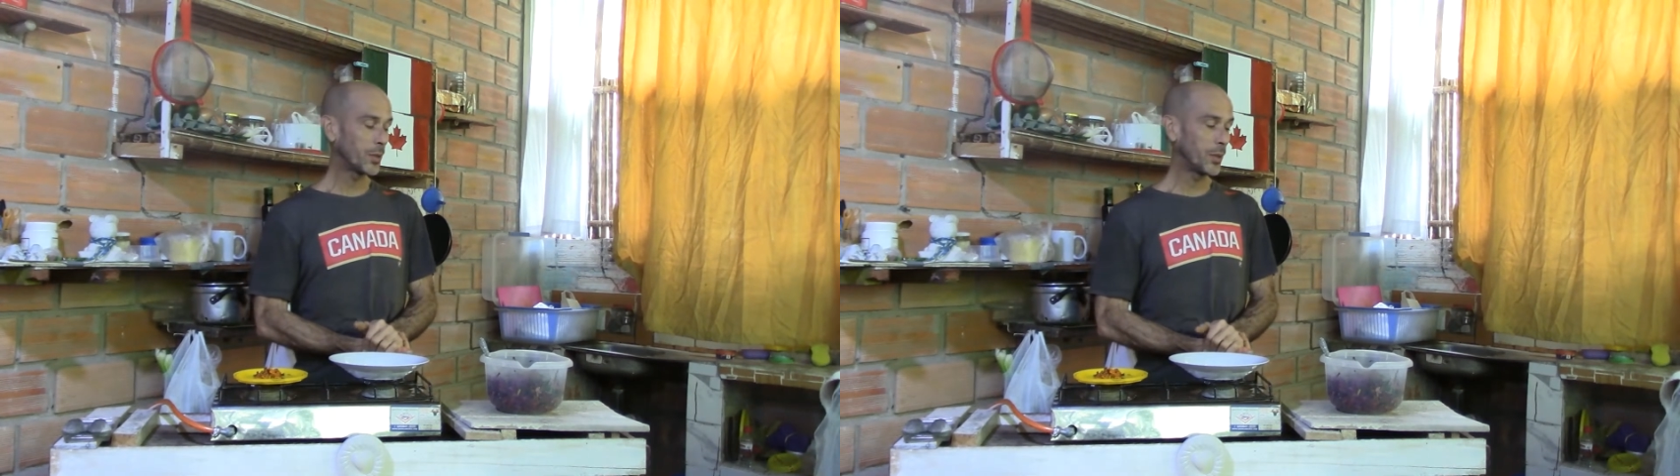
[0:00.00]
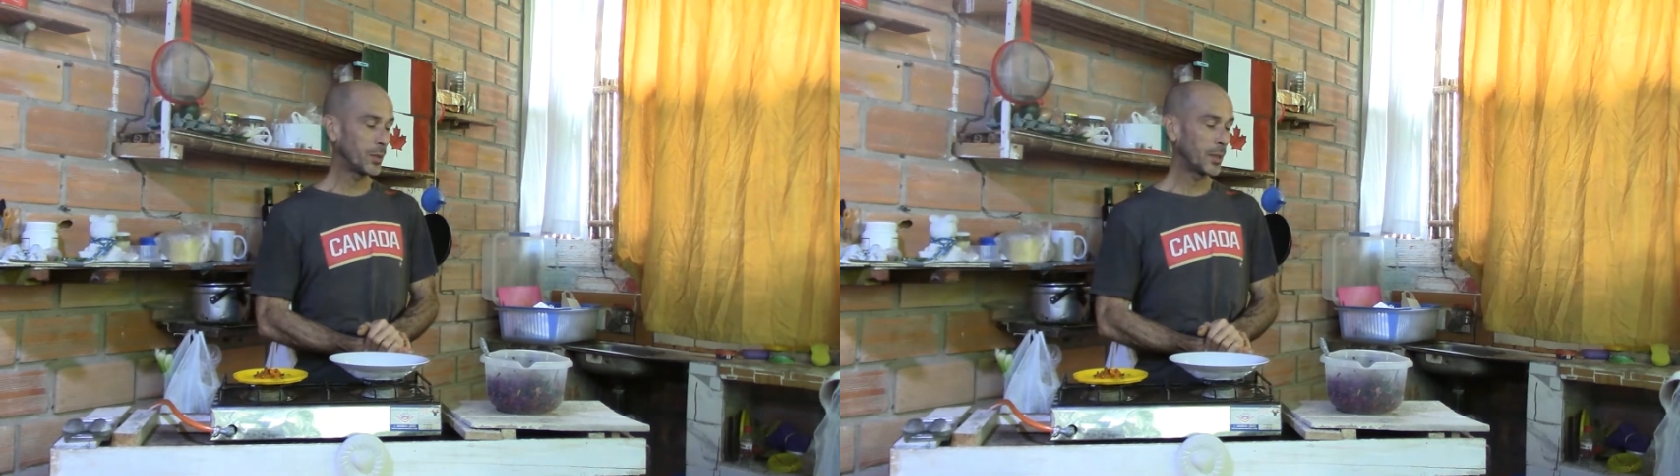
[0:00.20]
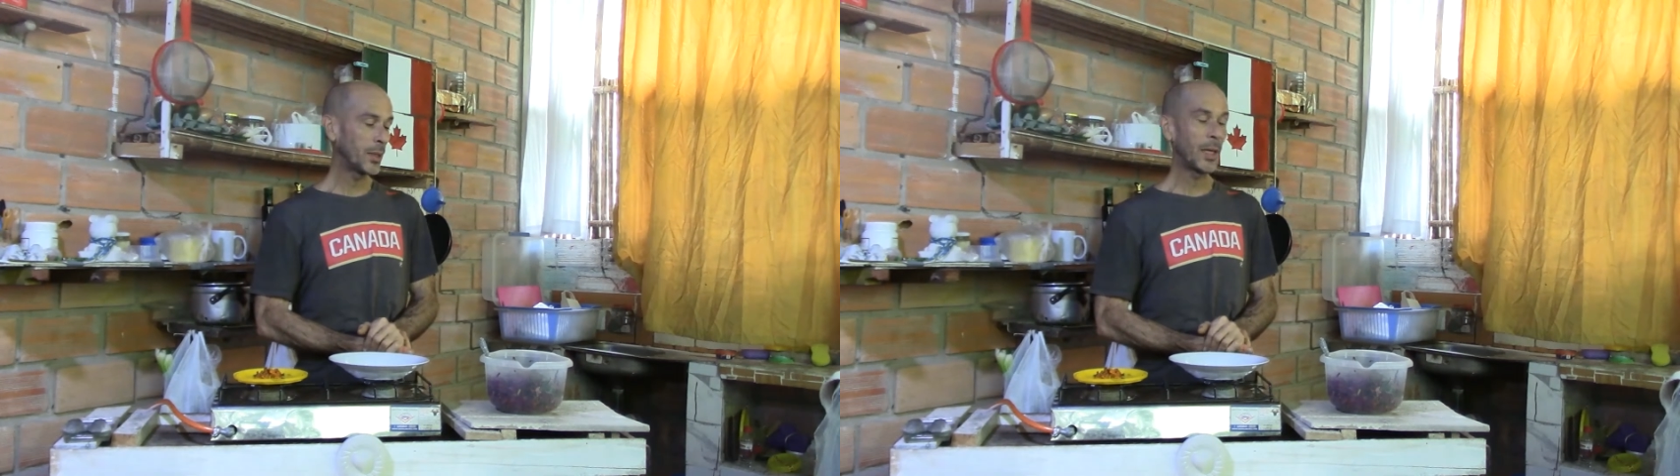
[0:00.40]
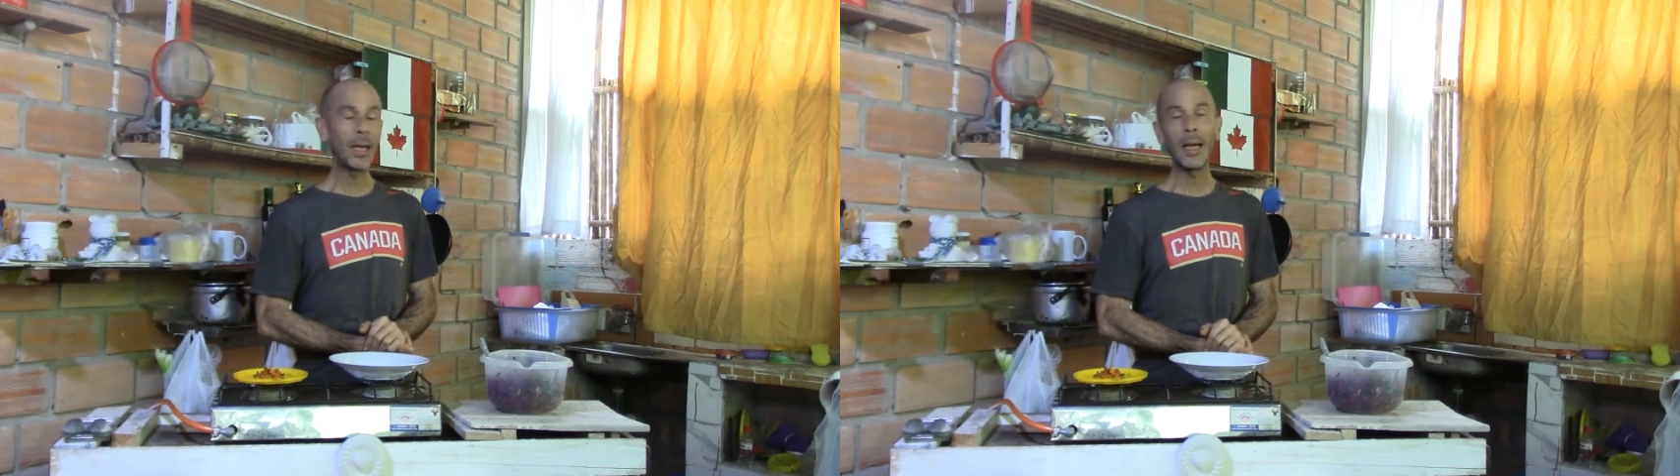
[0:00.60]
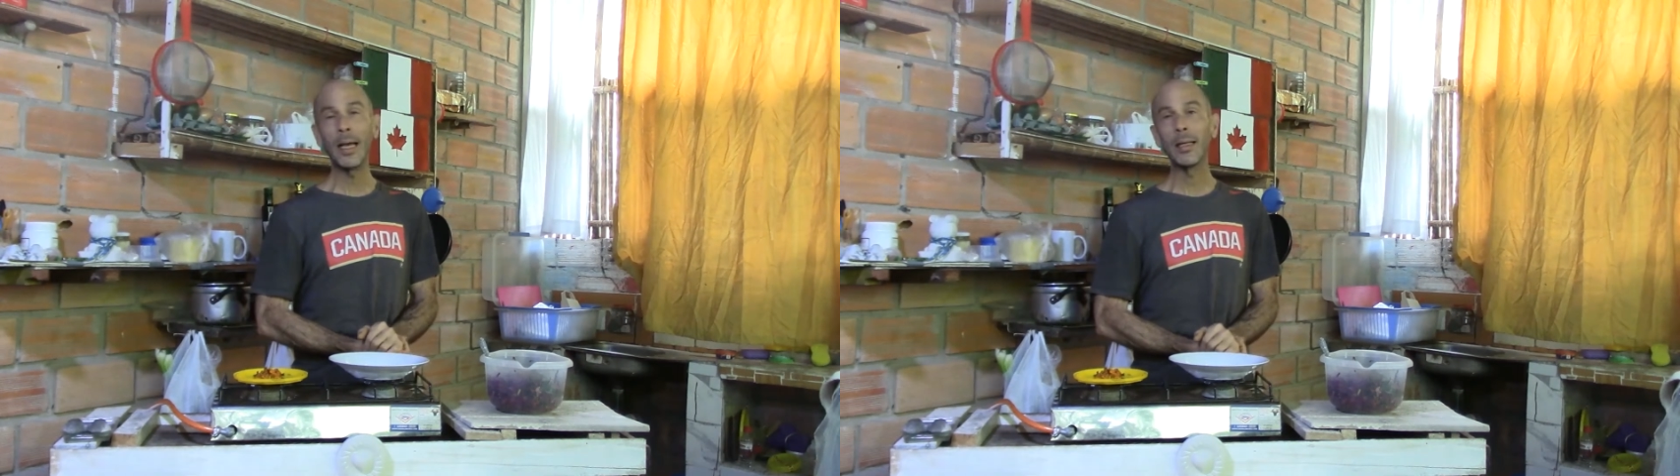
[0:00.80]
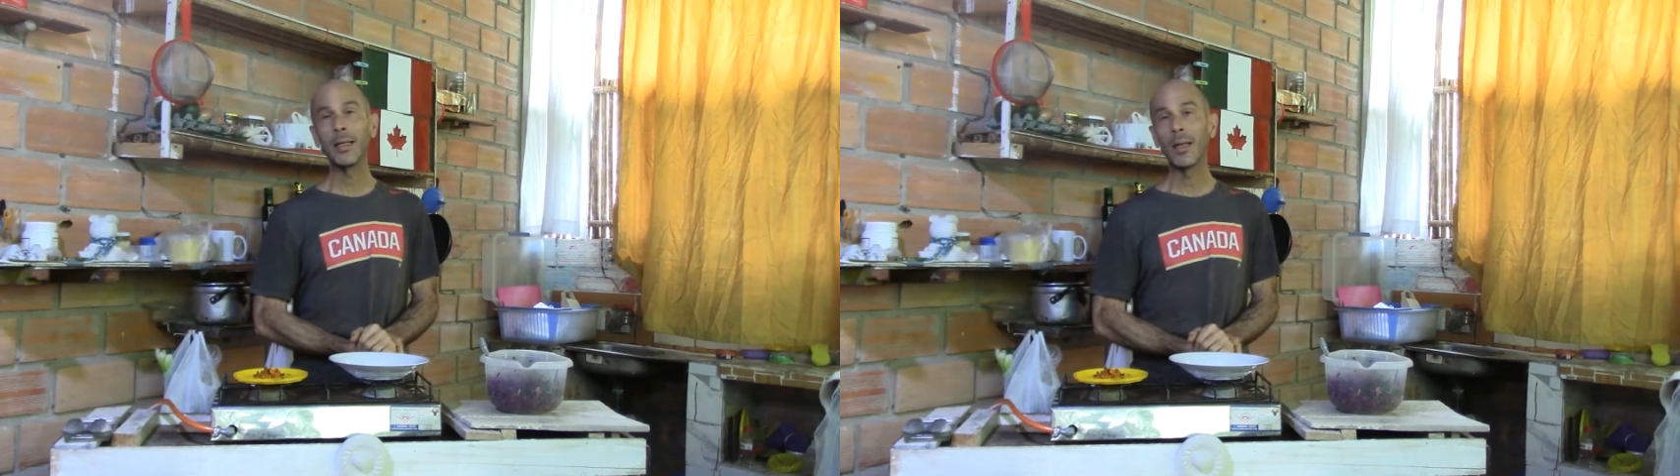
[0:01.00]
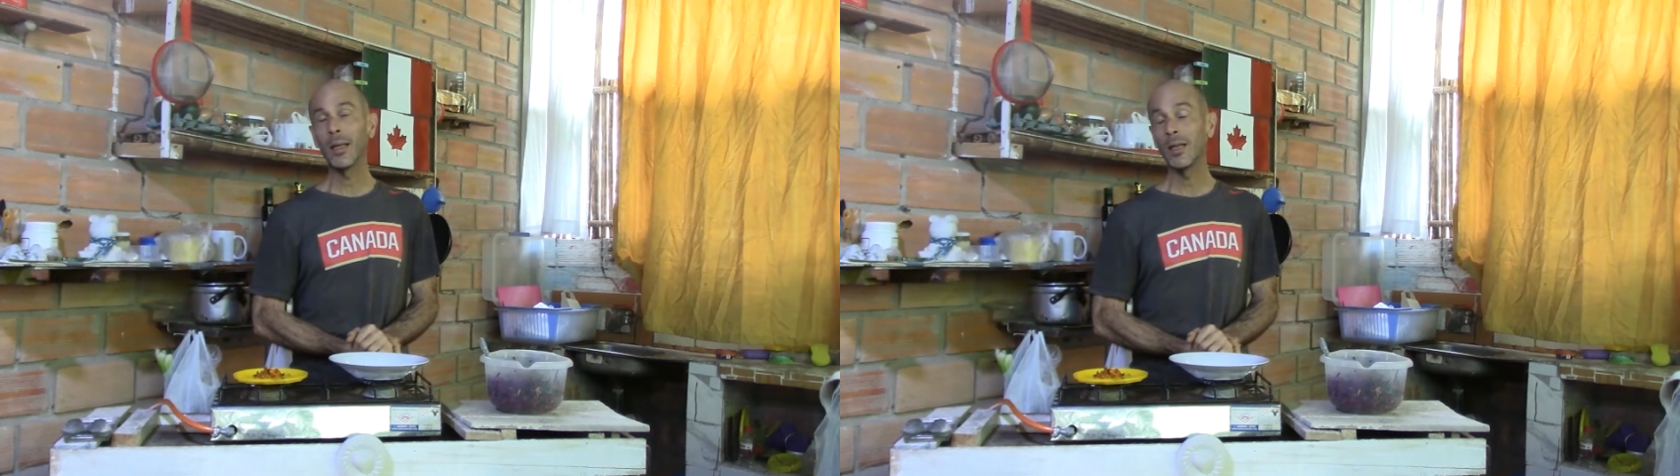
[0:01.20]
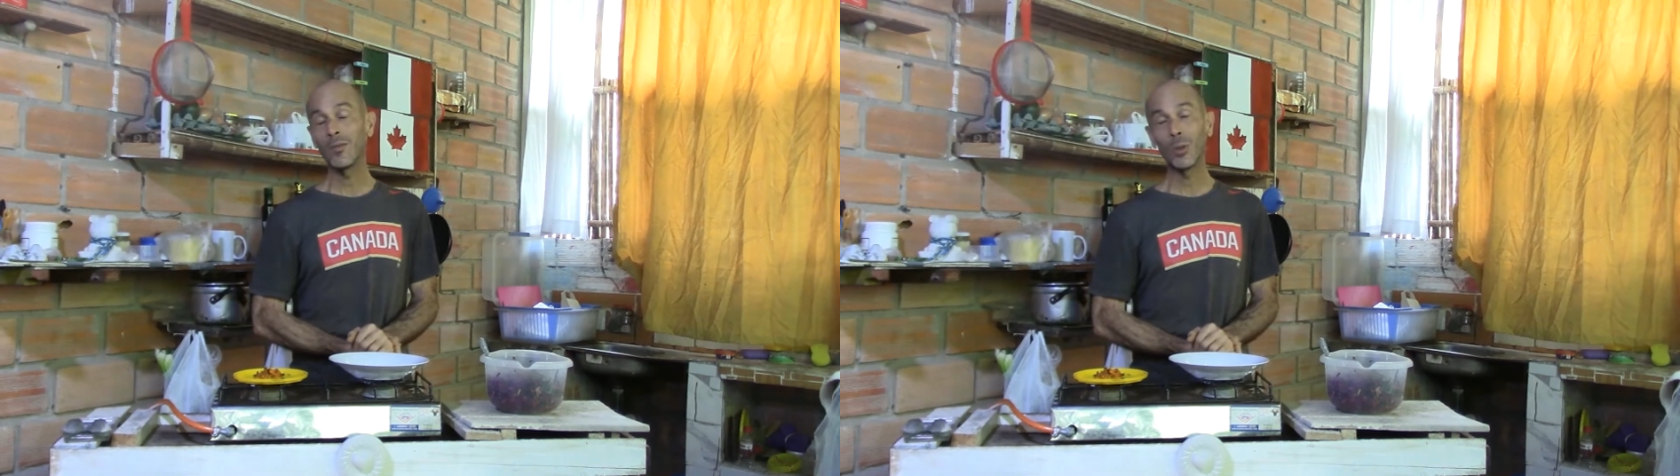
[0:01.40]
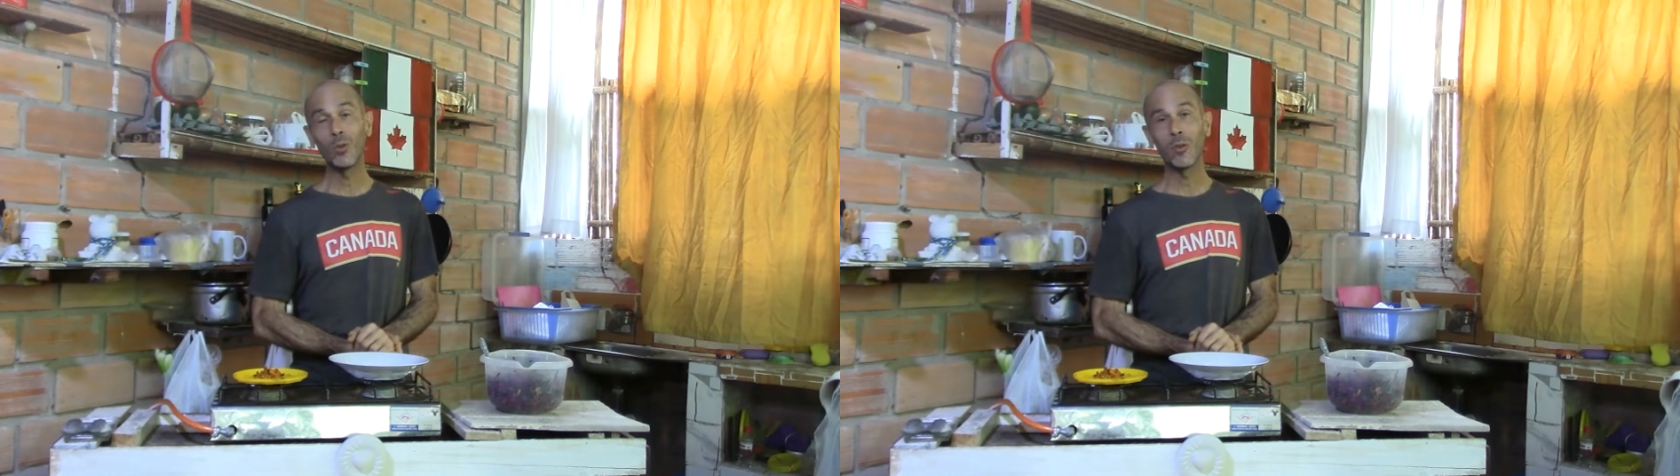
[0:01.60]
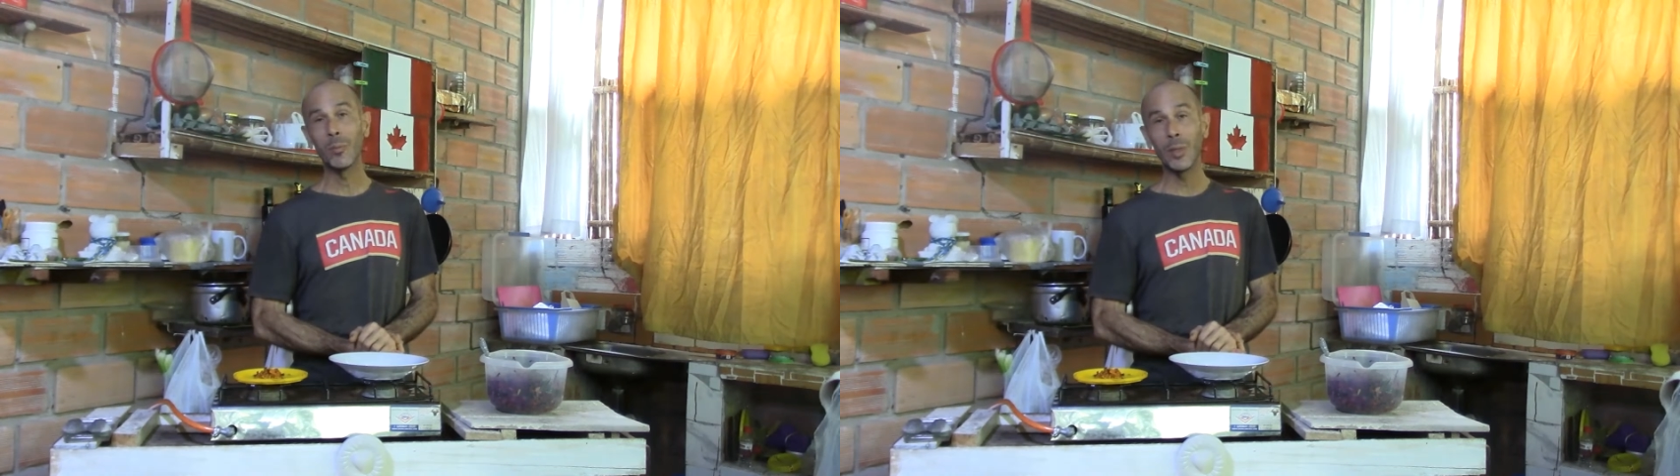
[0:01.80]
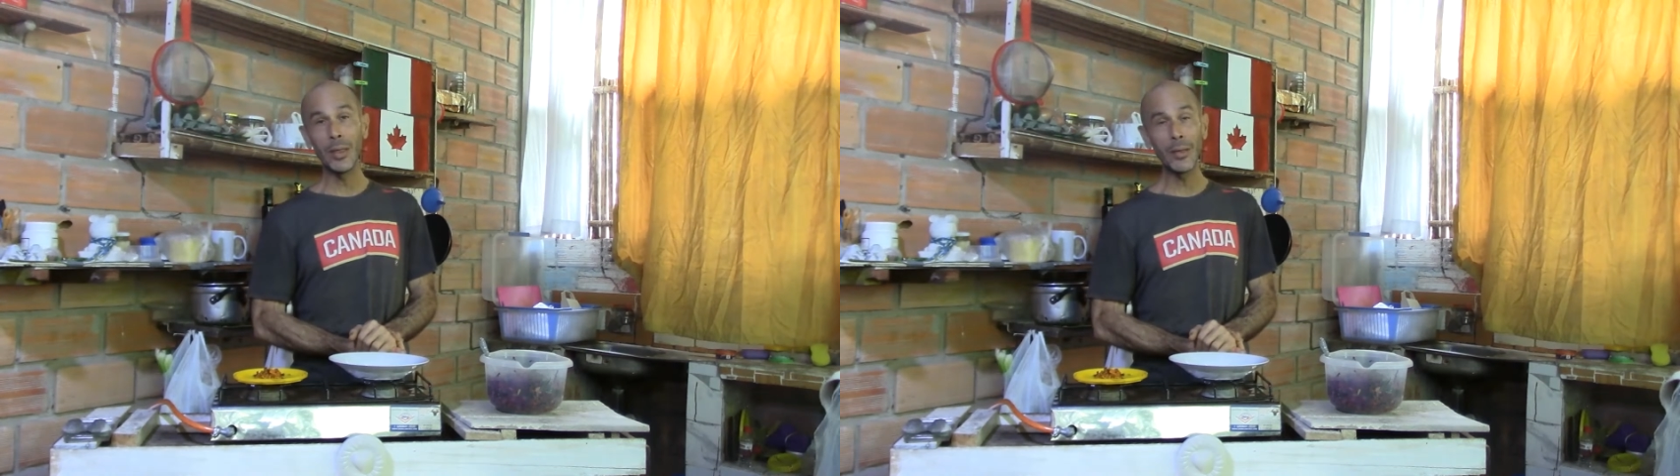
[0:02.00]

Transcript: You can add leftover meat.